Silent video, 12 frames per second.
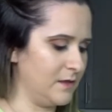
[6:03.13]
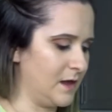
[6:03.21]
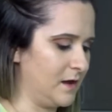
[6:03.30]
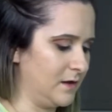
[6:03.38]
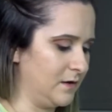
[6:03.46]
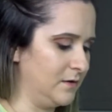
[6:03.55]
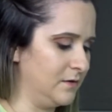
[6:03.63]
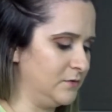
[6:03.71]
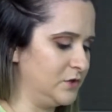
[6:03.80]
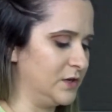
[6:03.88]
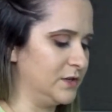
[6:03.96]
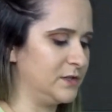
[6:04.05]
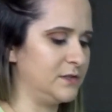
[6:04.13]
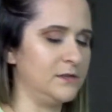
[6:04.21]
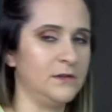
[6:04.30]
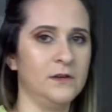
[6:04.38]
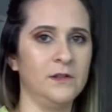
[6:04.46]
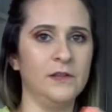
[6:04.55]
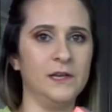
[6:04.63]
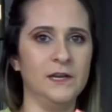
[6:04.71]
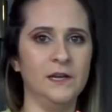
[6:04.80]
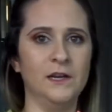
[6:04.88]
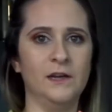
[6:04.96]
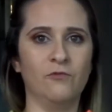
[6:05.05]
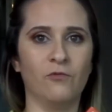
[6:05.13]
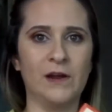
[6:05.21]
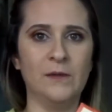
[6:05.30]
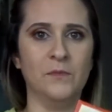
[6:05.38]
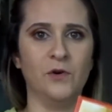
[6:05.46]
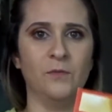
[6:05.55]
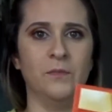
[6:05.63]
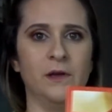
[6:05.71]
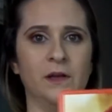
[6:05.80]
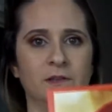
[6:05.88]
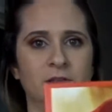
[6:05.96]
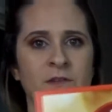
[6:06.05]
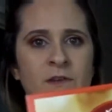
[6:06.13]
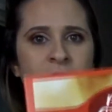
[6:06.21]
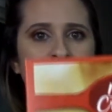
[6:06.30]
then just the rainbow bit